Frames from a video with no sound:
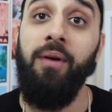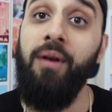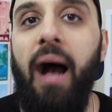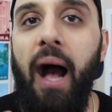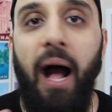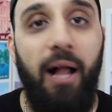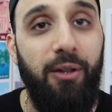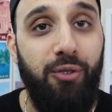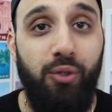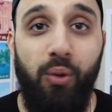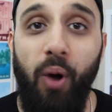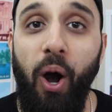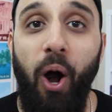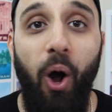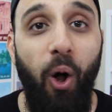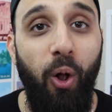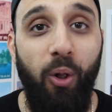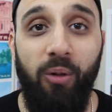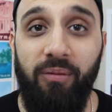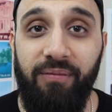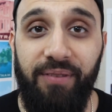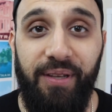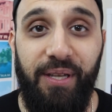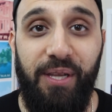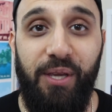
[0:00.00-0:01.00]
I'll do a
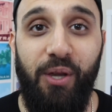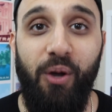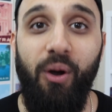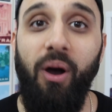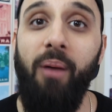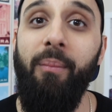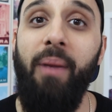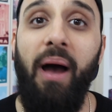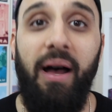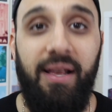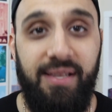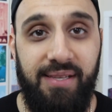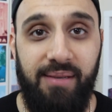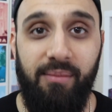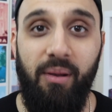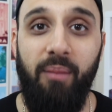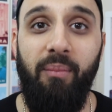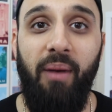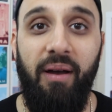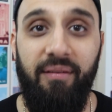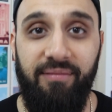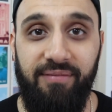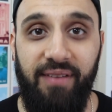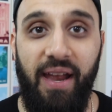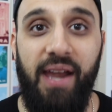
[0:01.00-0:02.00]
whole video about some of
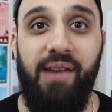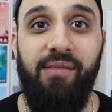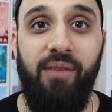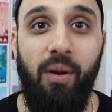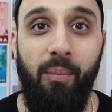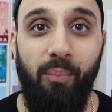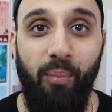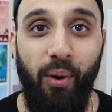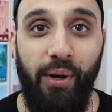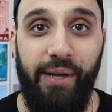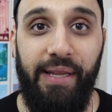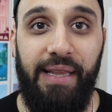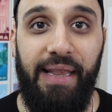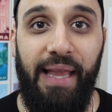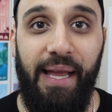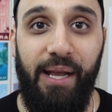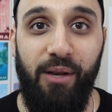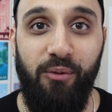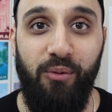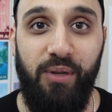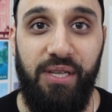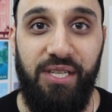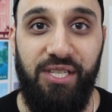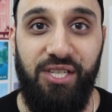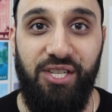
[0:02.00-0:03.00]
my favorite body
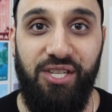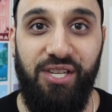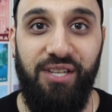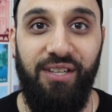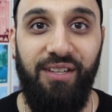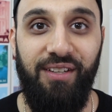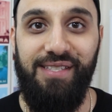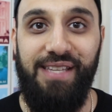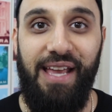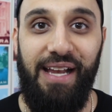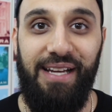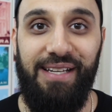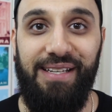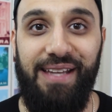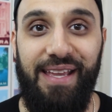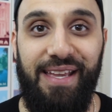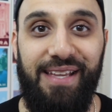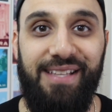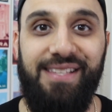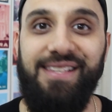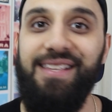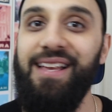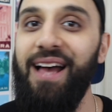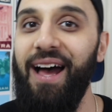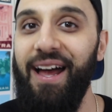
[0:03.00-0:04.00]
language
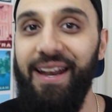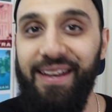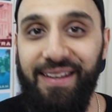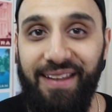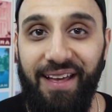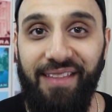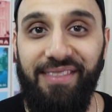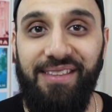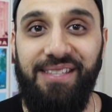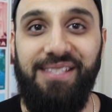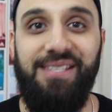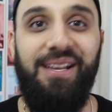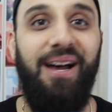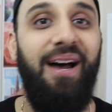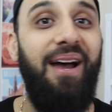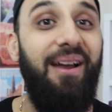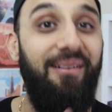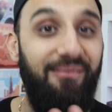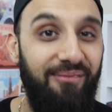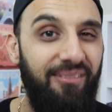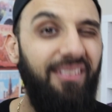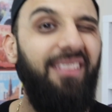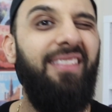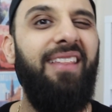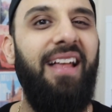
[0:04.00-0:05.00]
techniques another
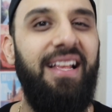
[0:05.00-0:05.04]
time.